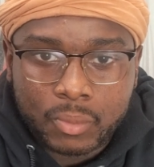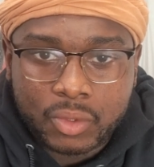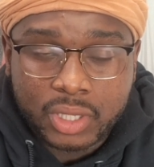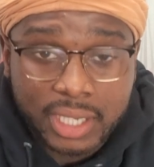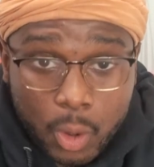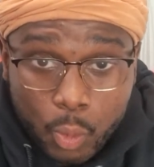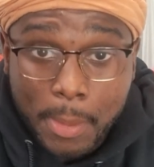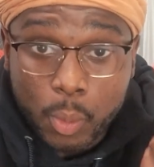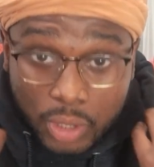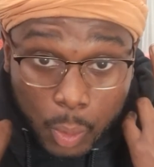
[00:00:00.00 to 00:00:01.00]
See, a
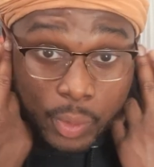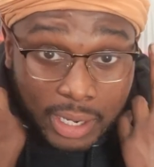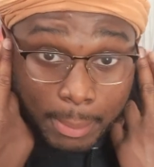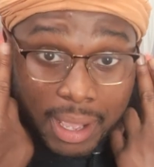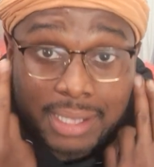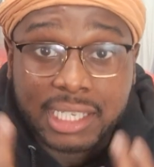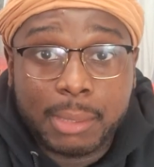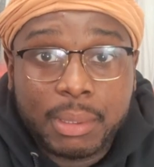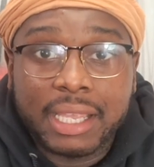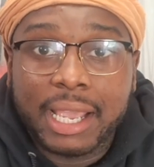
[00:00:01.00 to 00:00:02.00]
woman with a winning mindset
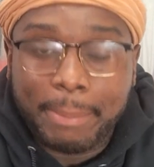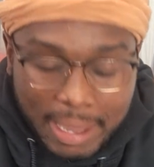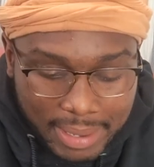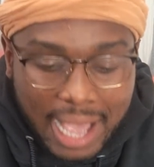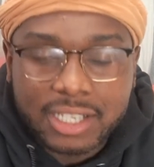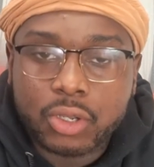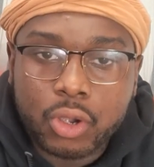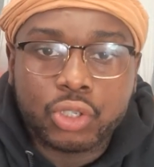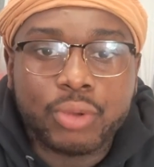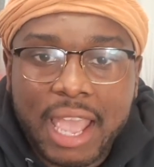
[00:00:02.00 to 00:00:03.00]
to be like, baby, as long
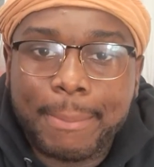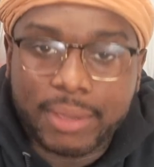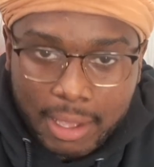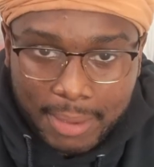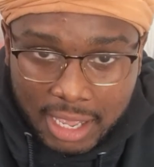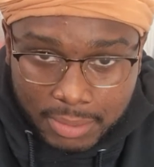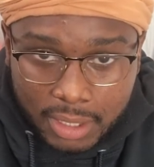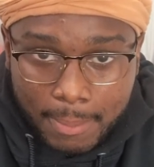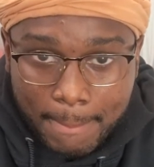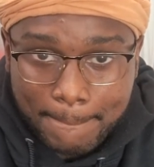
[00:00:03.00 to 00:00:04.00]
as you happy, I'm happy.
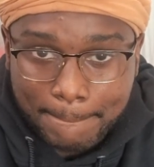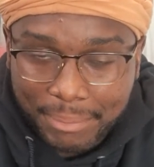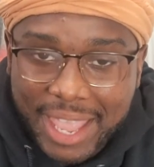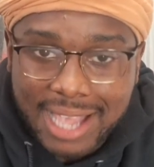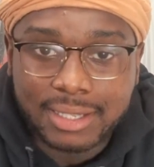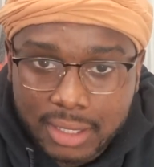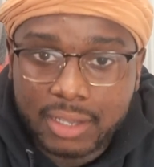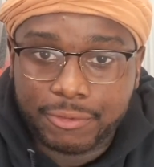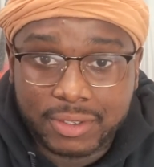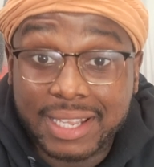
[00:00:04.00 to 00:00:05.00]
That's the
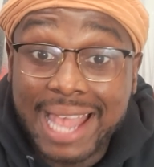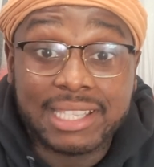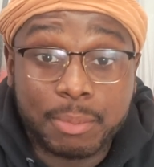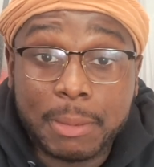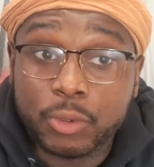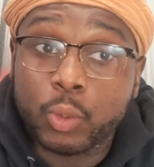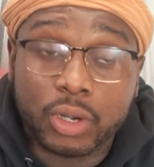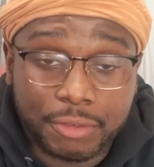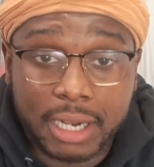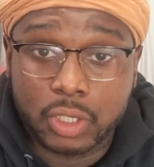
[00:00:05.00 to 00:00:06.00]
difference. That's the people you
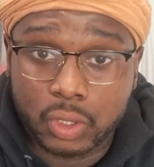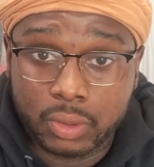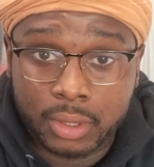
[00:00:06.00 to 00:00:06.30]
want around you.